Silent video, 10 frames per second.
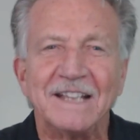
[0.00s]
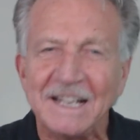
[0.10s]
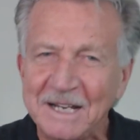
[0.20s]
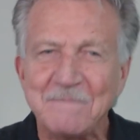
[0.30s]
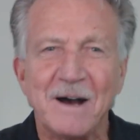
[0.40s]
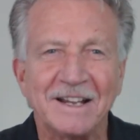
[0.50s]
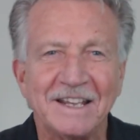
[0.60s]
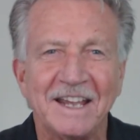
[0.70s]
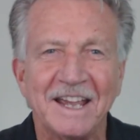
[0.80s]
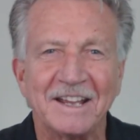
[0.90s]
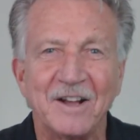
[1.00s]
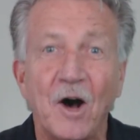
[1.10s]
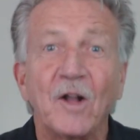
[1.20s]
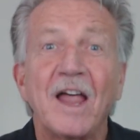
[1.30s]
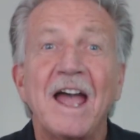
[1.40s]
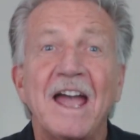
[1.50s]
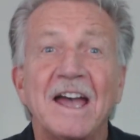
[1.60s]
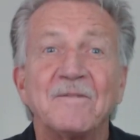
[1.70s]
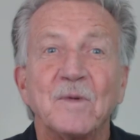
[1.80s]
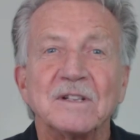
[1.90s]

Anybody can. All I had